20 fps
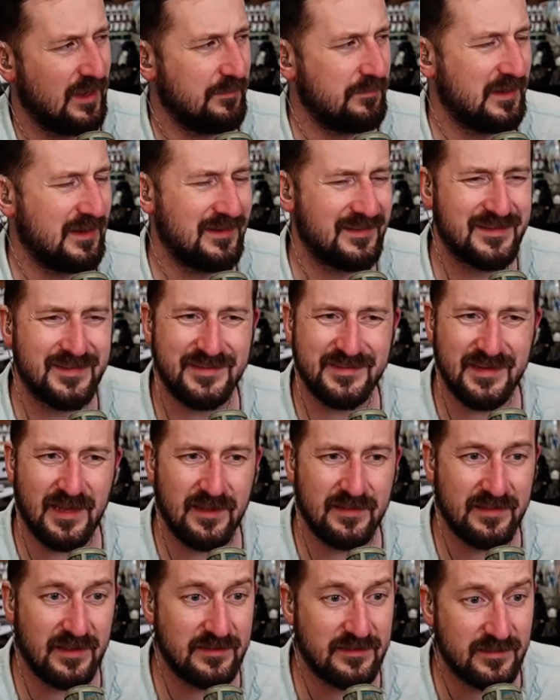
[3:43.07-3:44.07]
I mean,
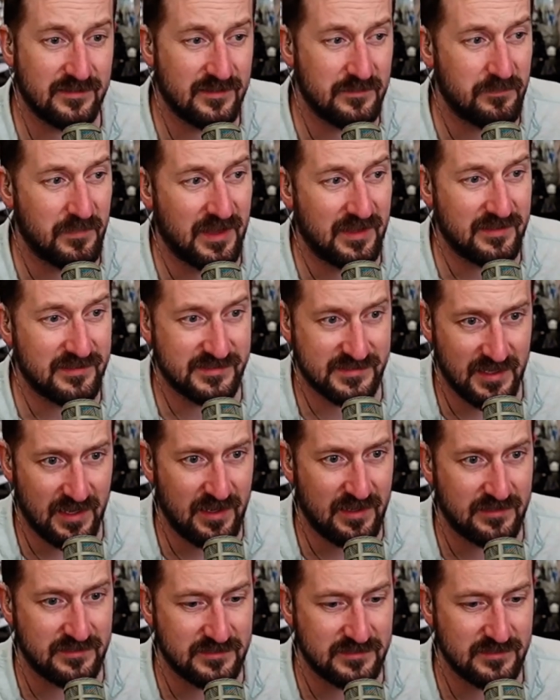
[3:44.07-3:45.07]
that doesn't make
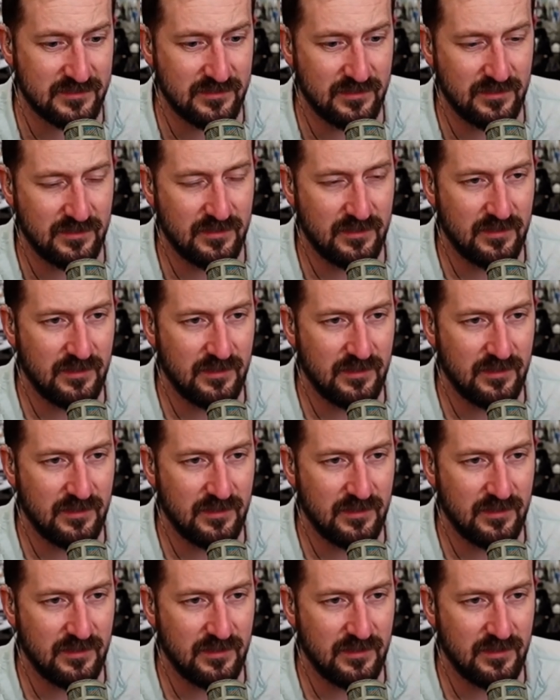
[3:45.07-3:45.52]
sense.